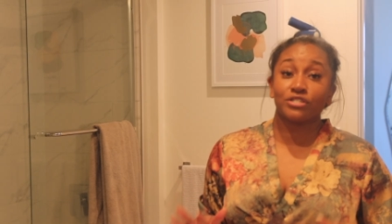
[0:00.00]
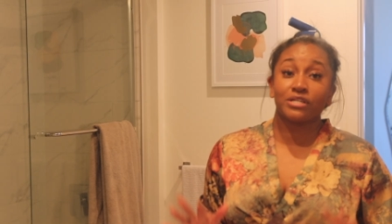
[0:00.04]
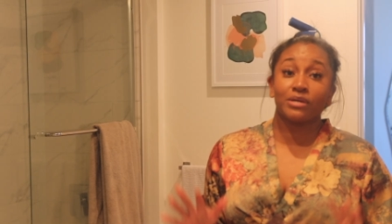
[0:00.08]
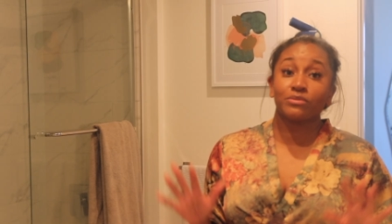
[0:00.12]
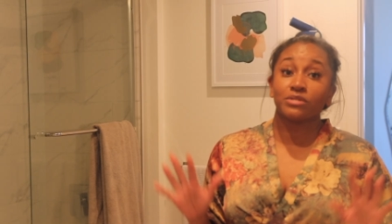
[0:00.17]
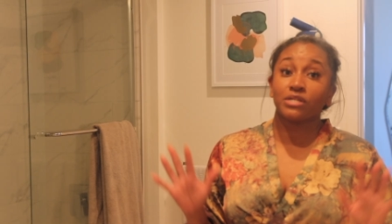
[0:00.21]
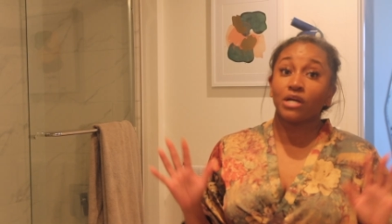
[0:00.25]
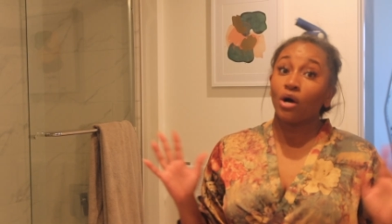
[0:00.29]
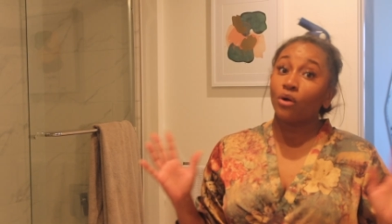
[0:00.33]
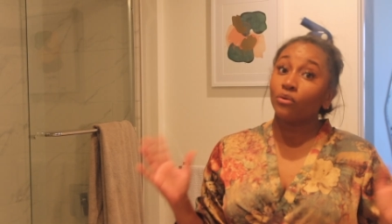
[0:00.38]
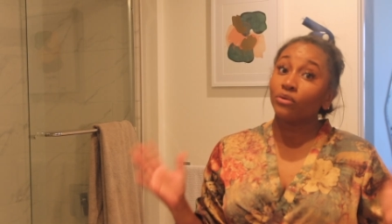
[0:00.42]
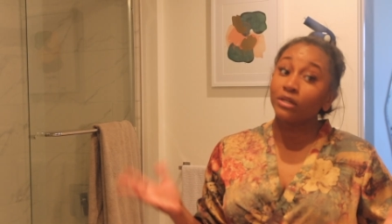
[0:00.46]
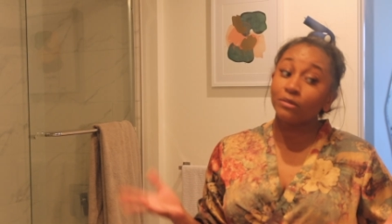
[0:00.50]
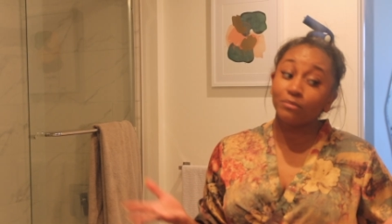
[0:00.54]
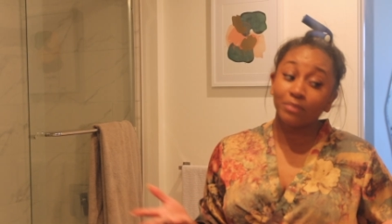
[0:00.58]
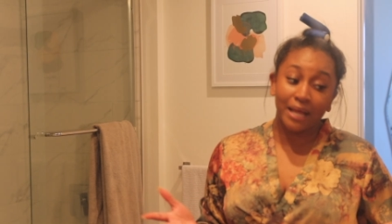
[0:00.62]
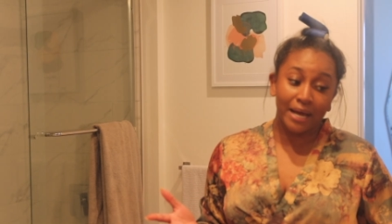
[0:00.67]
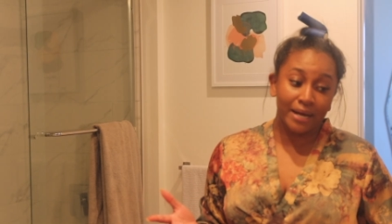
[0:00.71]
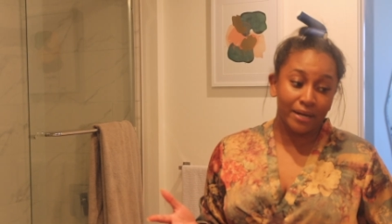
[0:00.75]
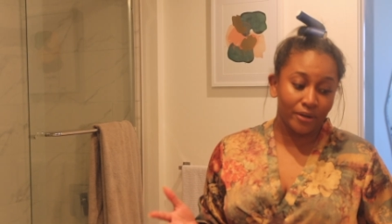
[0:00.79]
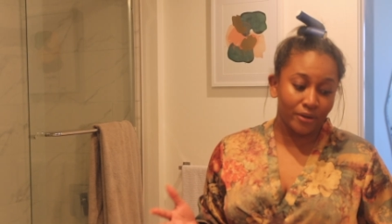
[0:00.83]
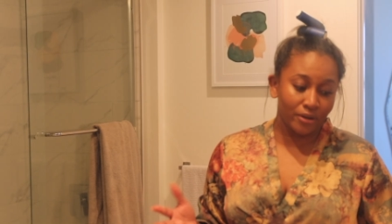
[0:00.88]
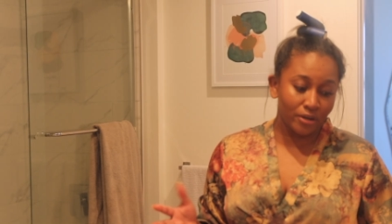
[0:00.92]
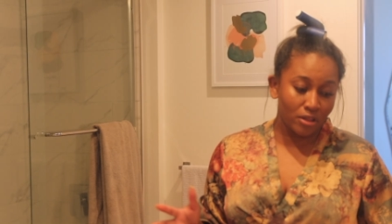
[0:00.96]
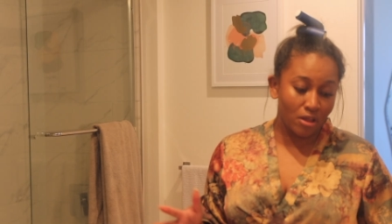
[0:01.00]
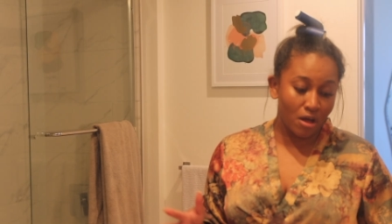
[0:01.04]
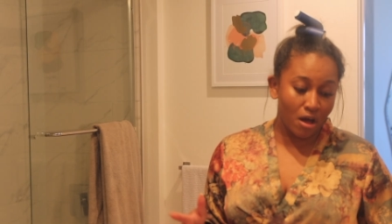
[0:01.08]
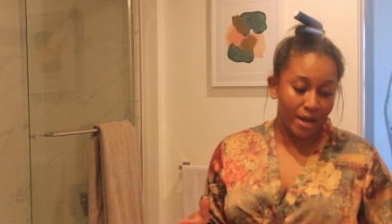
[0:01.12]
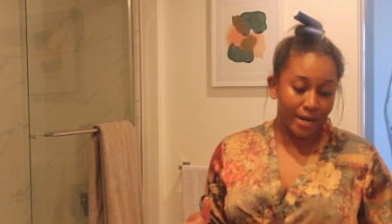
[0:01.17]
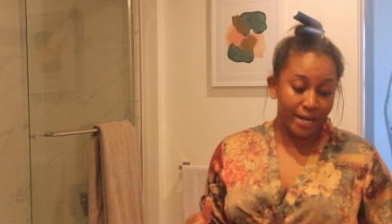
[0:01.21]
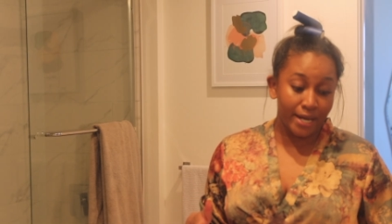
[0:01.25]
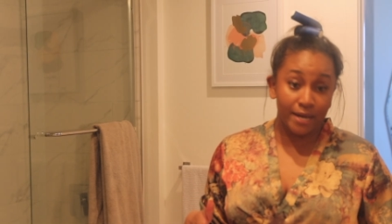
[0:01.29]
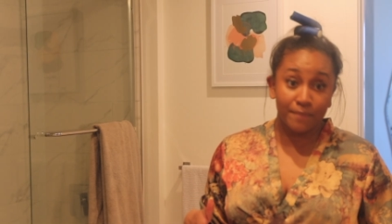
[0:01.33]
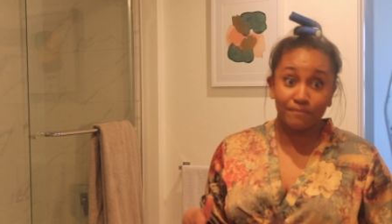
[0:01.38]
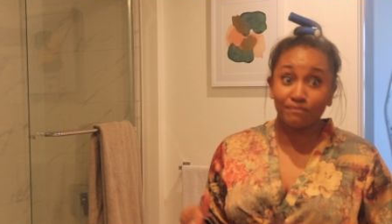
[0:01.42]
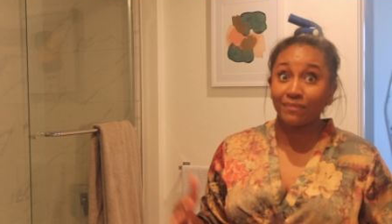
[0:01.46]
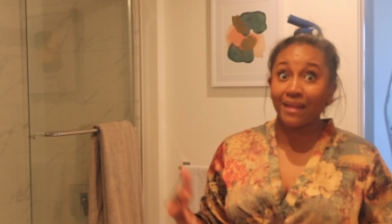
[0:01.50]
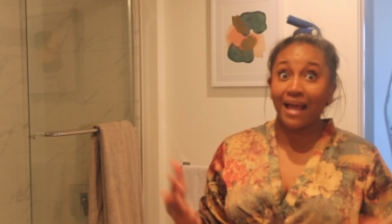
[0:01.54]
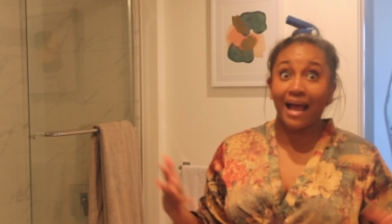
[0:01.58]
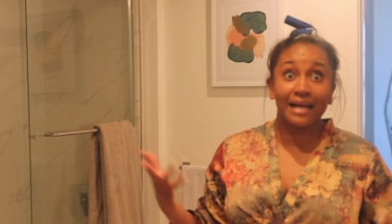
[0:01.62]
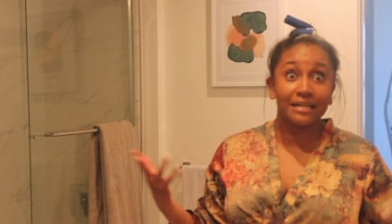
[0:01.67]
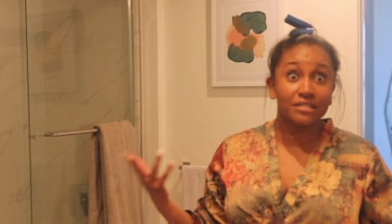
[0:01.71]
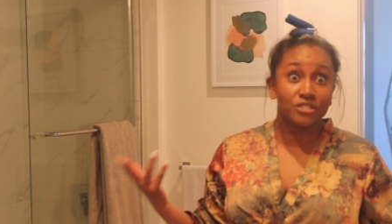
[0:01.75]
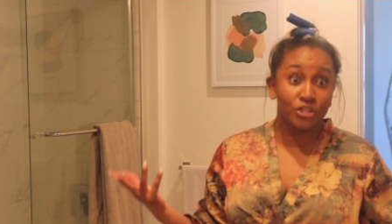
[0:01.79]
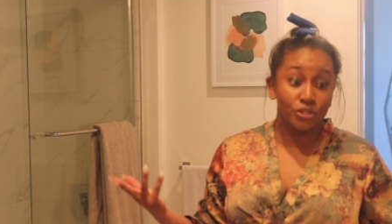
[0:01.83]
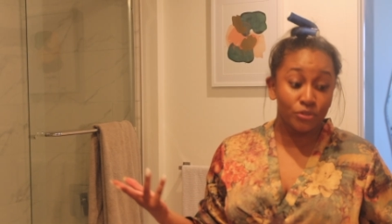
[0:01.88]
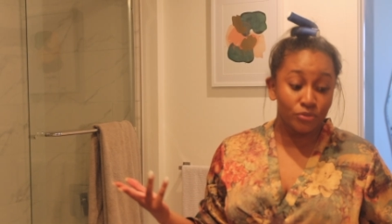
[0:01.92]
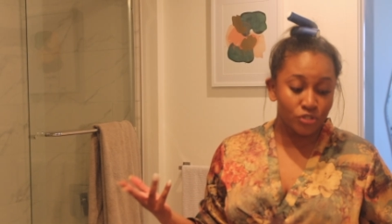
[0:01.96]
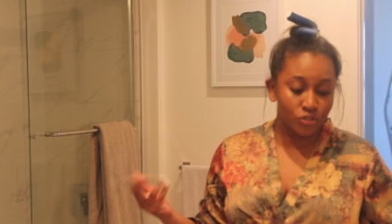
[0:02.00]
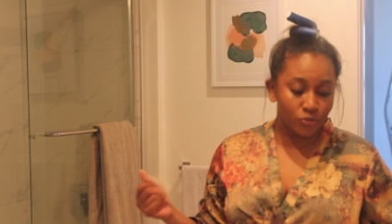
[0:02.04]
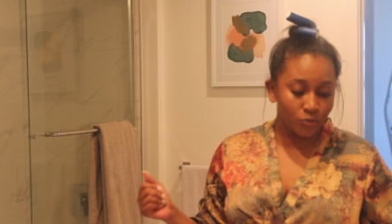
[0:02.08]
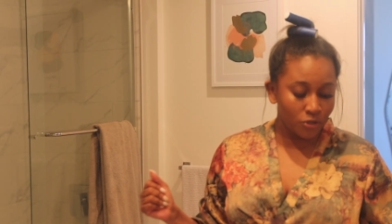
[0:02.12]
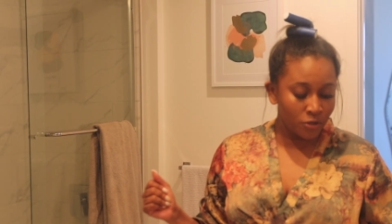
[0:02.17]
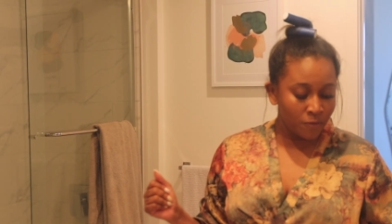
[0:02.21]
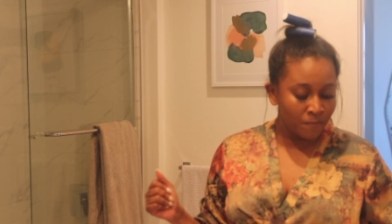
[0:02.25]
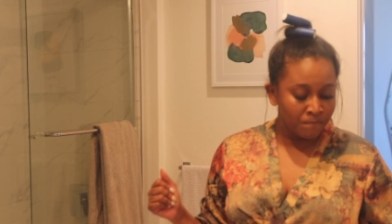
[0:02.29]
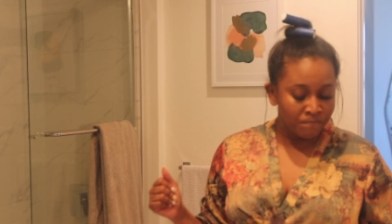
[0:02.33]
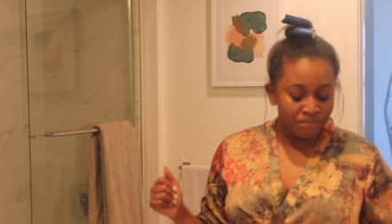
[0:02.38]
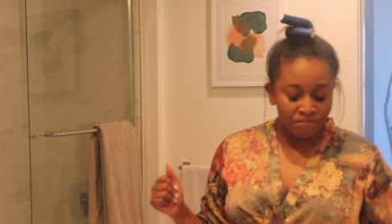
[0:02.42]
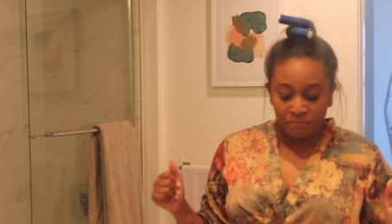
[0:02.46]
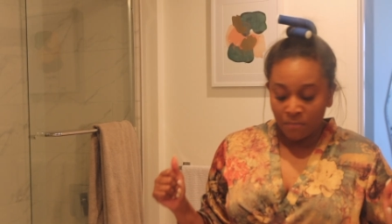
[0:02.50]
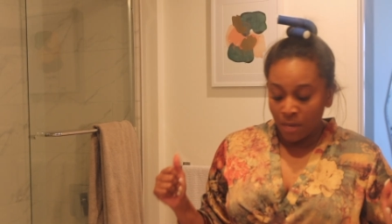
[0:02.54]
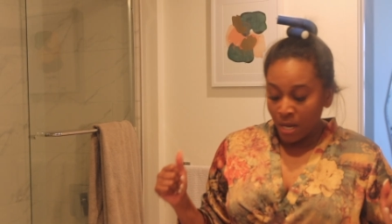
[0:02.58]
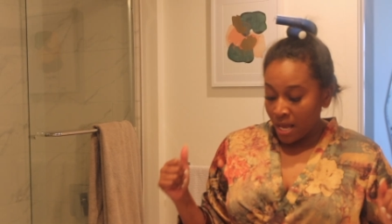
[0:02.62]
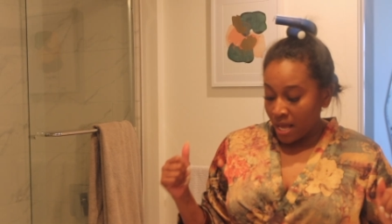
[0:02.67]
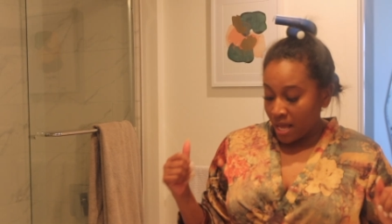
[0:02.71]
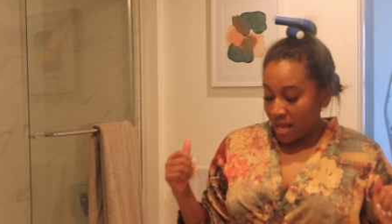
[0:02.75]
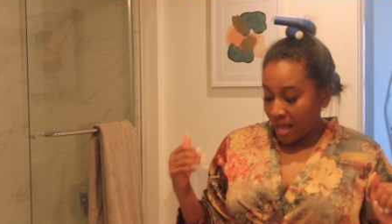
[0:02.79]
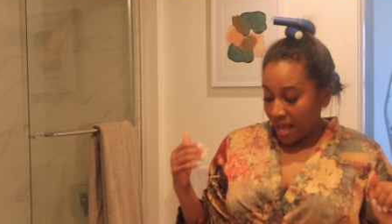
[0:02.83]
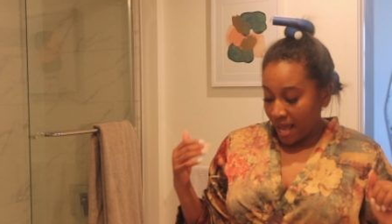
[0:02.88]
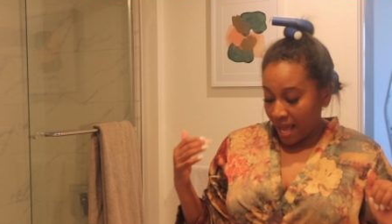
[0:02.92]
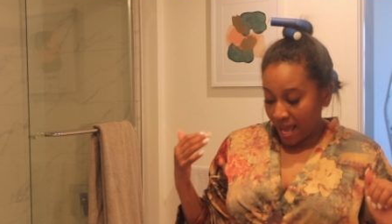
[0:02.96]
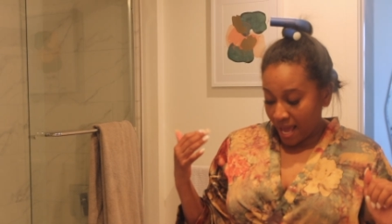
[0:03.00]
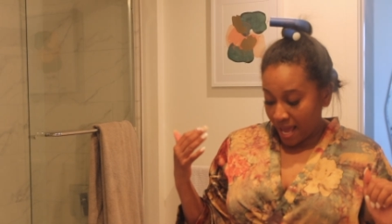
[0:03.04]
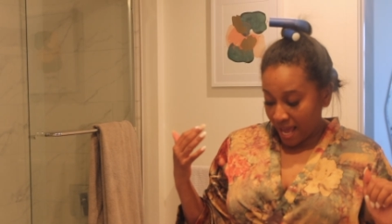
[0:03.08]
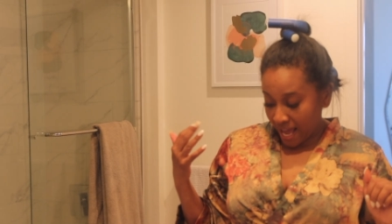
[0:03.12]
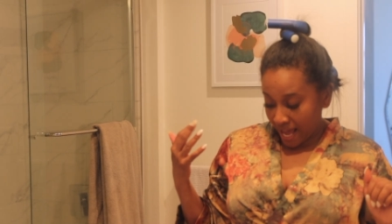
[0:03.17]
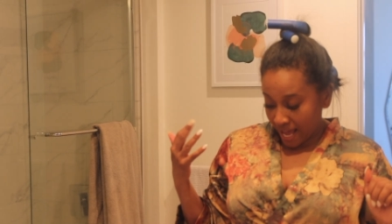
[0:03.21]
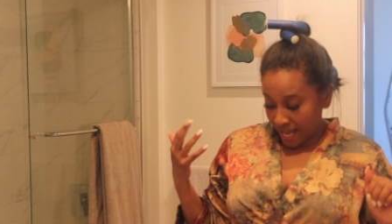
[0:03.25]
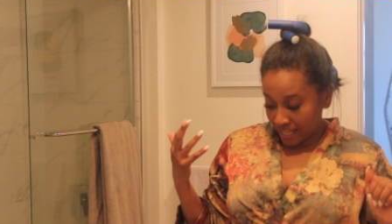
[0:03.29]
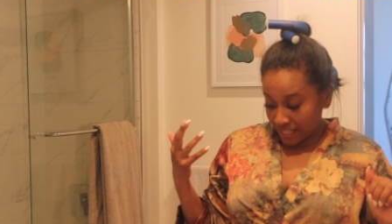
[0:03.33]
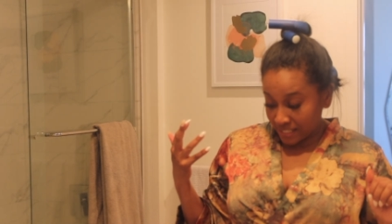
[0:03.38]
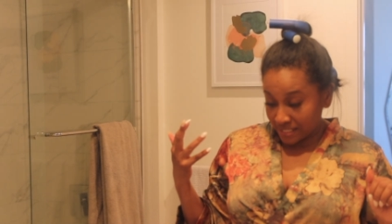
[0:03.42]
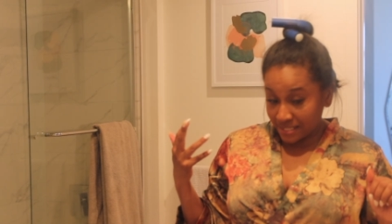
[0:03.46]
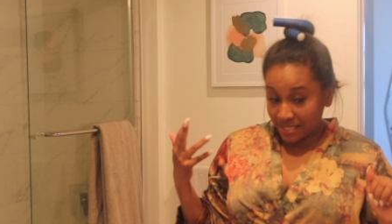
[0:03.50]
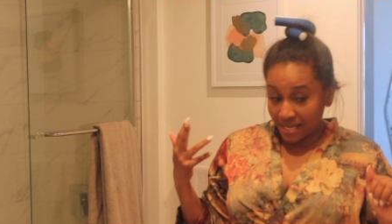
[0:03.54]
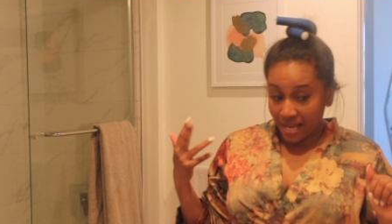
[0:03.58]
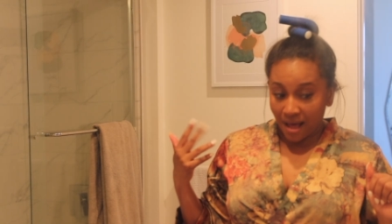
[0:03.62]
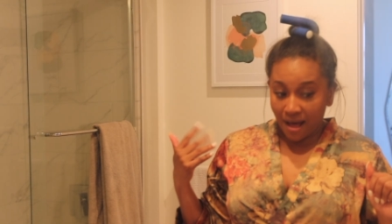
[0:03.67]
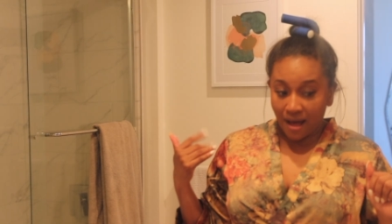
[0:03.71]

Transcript: I was the only Black girl on it, as usual. And